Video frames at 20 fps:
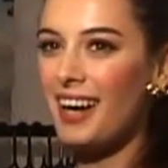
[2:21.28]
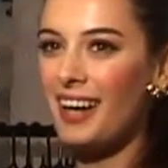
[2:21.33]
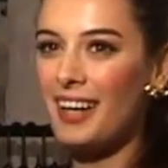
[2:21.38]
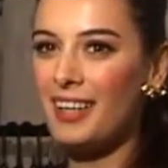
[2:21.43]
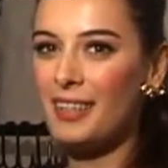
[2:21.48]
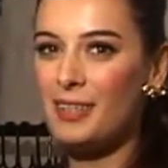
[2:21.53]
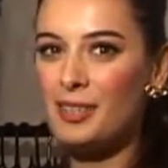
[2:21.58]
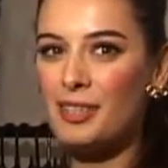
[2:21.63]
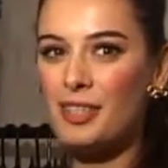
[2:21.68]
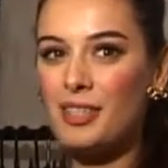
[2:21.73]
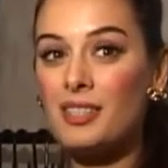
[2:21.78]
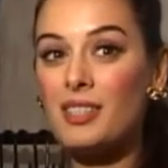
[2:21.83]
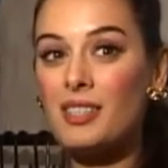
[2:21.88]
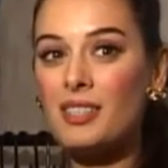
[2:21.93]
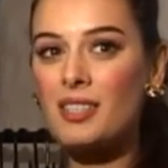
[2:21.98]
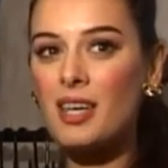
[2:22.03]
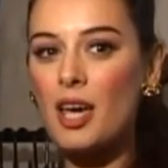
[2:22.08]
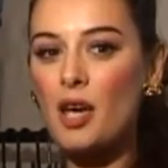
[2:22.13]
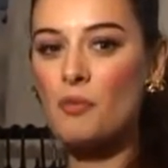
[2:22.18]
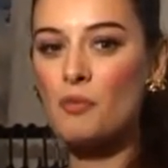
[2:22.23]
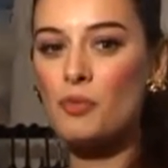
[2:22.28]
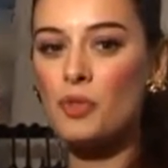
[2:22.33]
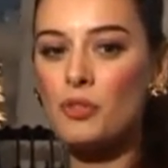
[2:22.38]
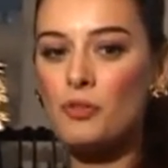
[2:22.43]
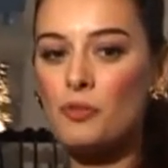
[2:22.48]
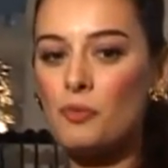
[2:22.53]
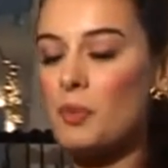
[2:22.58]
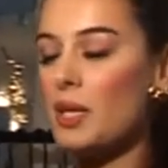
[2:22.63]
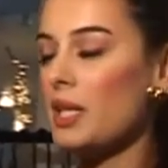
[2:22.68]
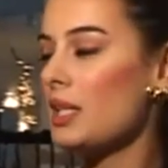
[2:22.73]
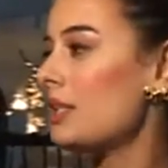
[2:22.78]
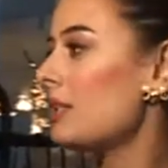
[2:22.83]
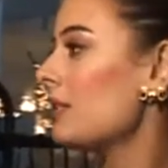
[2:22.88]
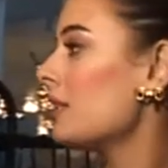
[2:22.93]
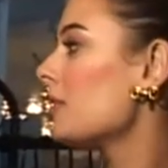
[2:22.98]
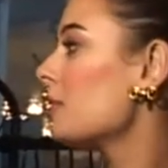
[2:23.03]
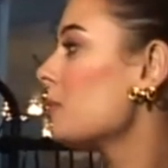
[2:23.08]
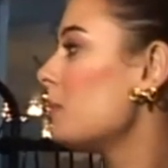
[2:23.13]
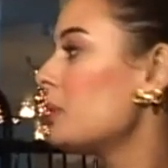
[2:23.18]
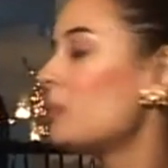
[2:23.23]
And uh, this time we've made it
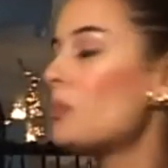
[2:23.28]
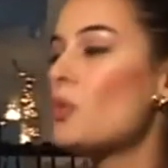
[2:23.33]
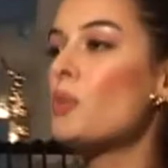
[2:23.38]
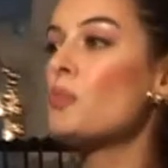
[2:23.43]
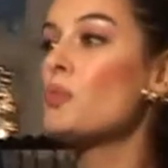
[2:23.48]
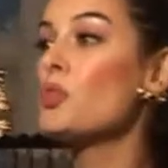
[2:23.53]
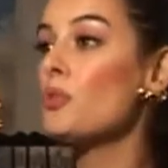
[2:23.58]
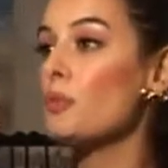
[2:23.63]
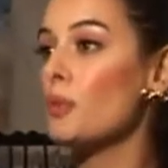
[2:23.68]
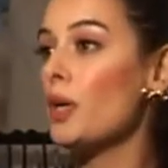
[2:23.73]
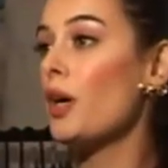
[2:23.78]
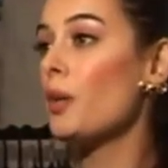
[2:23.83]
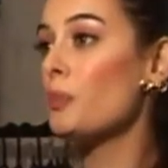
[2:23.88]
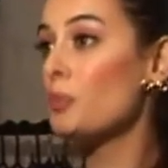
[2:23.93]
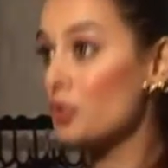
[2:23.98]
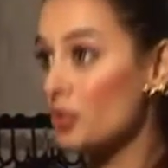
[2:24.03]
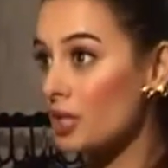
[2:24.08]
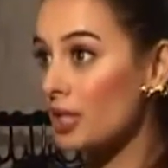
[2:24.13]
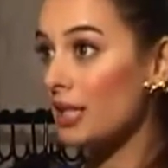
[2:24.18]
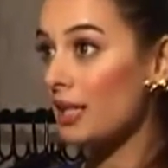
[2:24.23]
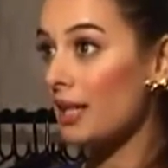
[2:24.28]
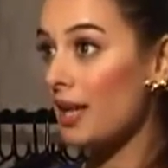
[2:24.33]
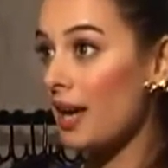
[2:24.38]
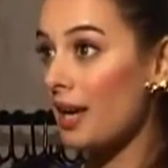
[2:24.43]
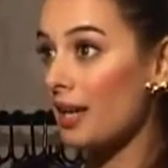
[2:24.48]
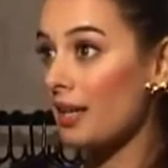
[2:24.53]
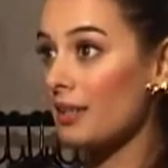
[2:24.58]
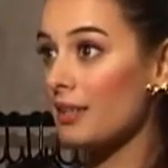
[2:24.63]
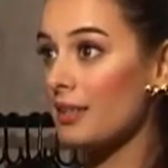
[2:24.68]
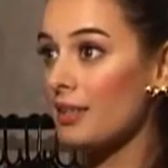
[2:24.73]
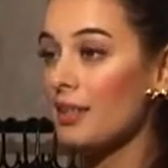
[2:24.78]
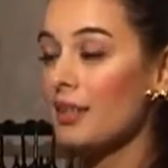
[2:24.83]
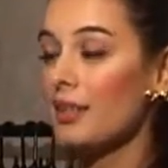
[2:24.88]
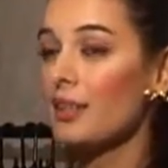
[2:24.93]
a little bit more uh, boutique-like.